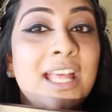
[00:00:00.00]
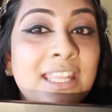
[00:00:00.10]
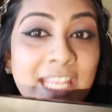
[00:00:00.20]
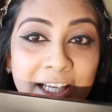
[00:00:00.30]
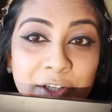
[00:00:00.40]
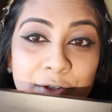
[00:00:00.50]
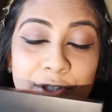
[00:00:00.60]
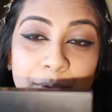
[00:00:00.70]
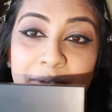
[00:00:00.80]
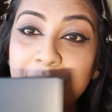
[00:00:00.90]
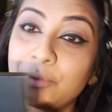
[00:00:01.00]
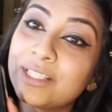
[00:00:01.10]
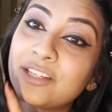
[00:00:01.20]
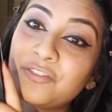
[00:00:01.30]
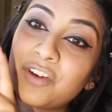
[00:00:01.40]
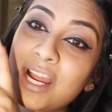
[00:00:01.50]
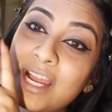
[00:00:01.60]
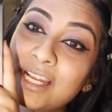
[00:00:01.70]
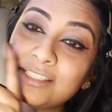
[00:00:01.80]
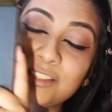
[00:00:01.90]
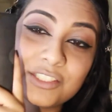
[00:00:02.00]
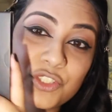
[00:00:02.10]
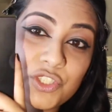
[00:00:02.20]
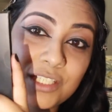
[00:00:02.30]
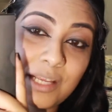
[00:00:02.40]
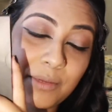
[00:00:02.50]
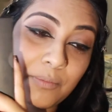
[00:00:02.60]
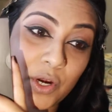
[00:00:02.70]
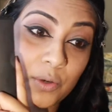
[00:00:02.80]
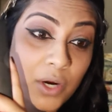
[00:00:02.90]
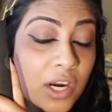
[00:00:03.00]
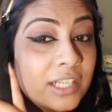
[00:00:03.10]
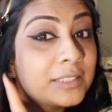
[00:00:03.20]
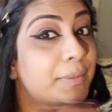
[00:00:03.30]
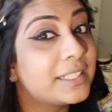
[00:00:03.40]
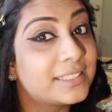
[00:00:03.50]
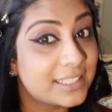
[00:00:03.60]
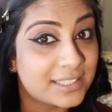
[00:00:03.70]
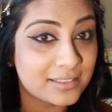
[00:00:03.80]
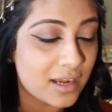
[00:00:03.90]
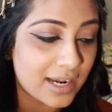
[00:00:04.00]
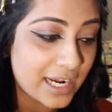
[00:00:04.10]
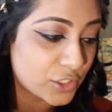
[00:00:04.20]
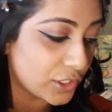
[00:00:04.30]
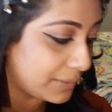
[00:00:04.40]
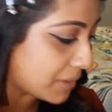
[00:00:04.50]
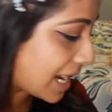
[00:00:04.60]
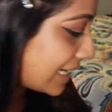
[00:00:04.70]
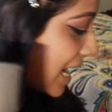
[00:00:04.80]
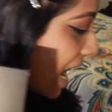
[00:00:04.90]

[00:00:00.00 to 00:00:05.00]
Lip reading: Thank you to one of my really good friends. She let me borrow hers because this is not actually mine.